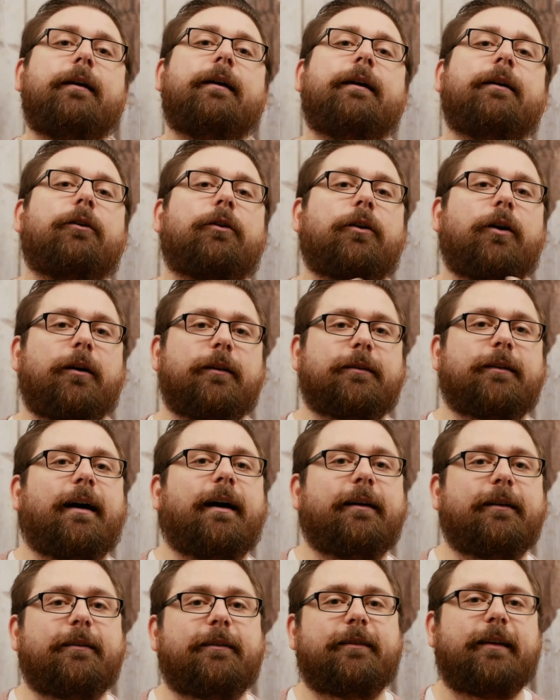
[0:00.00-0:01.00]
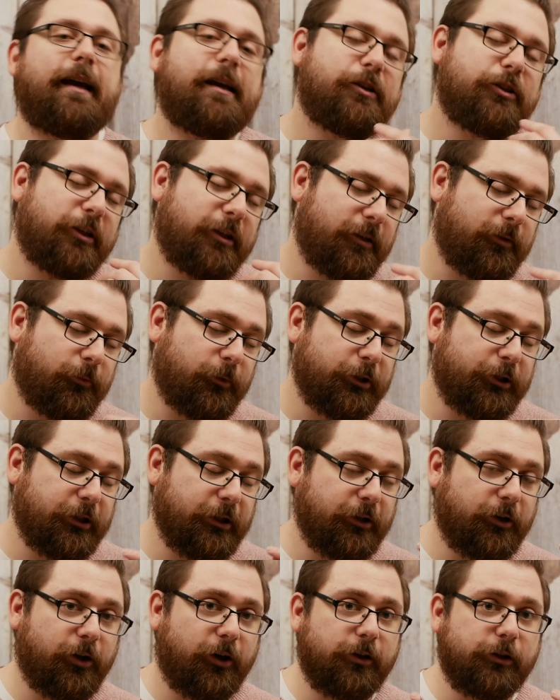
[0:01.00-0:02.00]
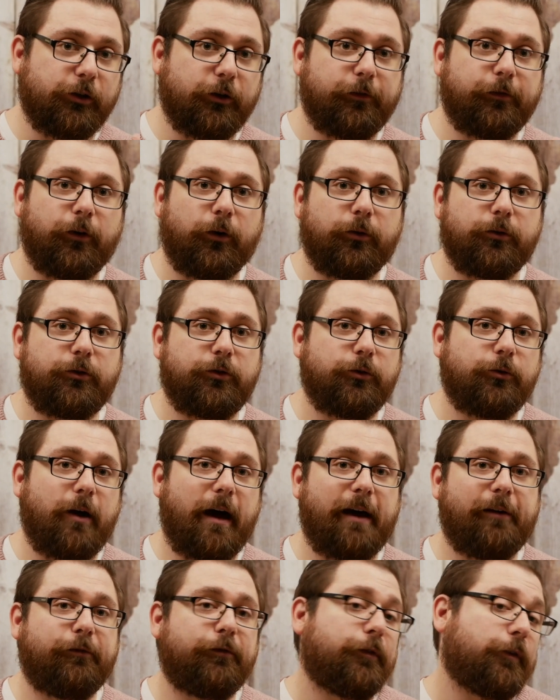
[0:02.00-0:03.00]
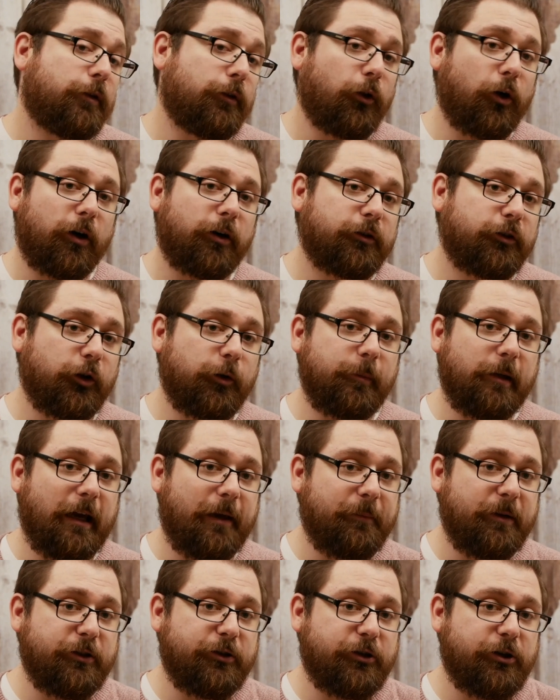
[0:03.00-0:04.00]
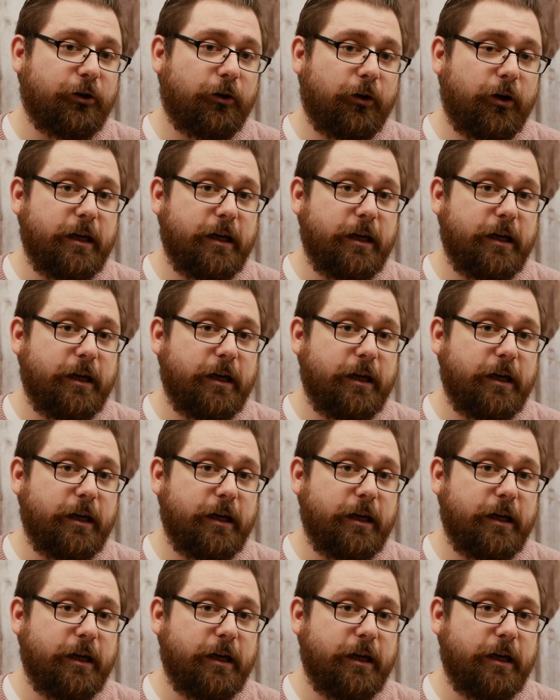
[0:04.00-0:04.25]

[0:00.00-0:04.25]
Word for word: It'll cause condensation, which can cause your phone to have long-term damage.